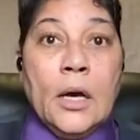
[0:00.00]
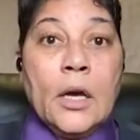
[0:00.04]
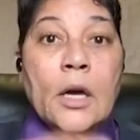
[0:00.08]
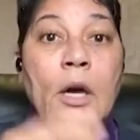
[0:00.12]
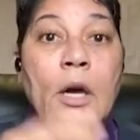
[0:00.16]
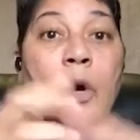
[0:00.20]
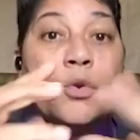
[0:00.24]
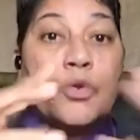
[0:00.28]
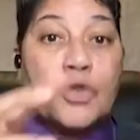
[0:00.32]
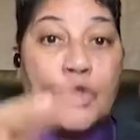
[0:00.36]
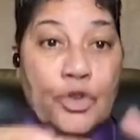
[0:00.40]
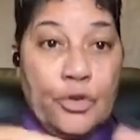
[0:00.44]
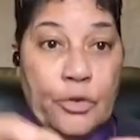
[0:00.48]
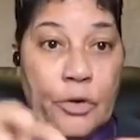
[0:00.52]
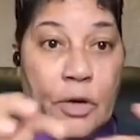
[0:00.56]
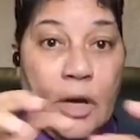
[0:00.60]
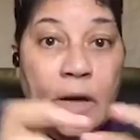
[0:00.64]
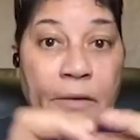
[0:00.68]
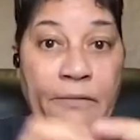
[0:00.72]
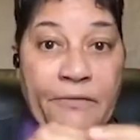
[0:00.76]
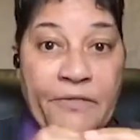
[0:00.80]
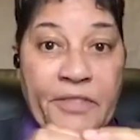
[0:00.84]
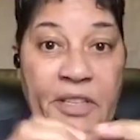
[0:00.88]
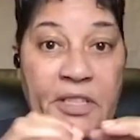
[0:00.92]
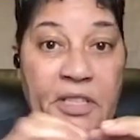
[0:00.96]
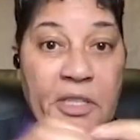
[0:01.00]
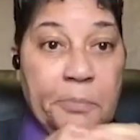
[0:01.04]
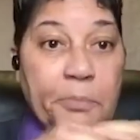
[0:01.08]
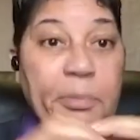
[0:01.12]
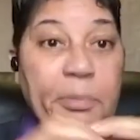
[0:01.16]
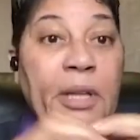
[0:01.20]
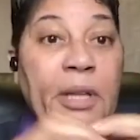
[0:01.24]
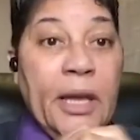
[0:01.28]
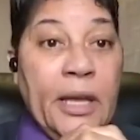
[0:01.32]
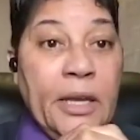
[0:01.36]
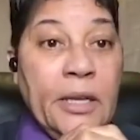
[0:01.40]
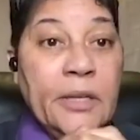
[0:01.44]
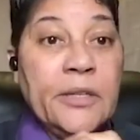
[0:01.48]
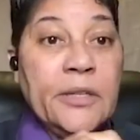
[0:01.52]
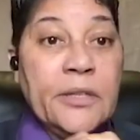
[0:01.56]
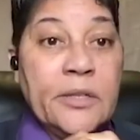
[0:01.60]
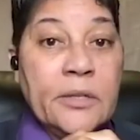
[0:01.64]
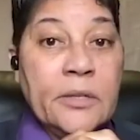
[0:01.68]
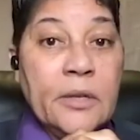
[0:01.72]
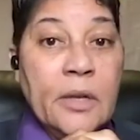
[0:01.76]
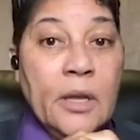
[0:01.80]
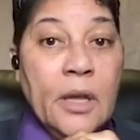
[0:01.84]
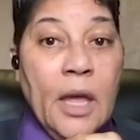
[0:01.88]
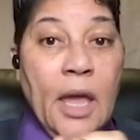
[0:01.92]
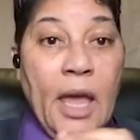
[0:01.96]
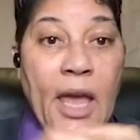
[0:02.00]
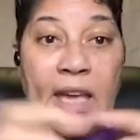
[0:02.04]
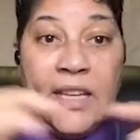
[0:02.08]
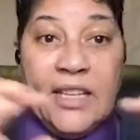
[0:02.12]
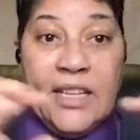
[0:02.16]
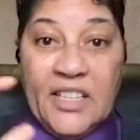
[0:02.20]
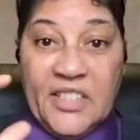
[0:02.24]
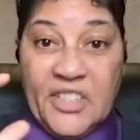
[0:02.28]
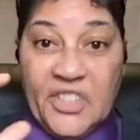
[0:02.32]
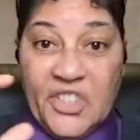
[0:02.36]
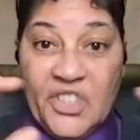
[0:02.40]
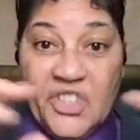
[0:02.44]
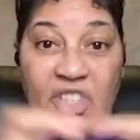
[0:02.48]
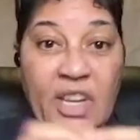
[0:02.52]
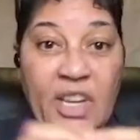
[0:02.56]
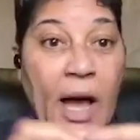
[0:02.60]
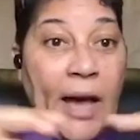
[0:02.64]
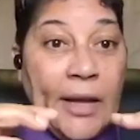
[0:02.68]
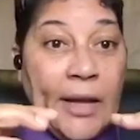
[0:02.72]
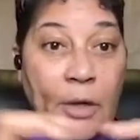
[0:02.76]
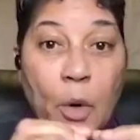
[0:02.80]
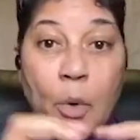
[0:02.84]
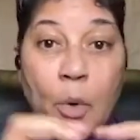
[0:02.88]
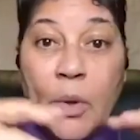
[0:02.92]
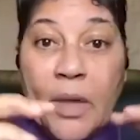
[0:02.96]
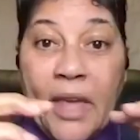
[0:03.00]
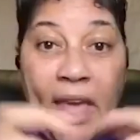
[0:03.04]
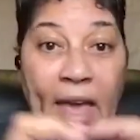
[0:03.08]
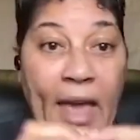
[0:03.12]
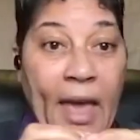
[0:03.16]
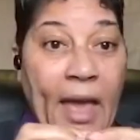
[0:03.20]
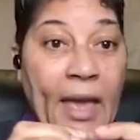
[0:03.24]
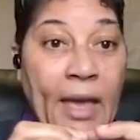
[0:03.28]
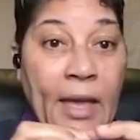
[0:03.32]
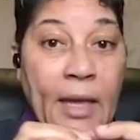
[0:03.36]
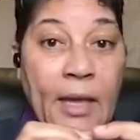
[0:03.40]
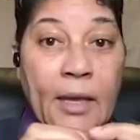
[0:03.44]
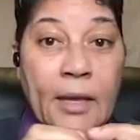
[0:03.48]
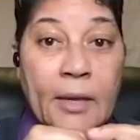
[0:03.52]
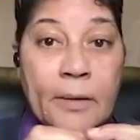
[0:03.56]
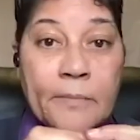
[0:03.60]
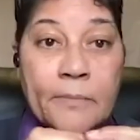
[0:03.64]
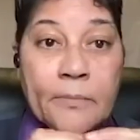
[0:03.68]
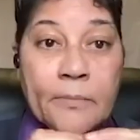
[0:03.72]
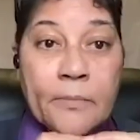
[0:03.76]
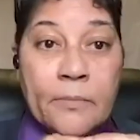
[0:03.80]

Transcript: culture of this place and it's not okay,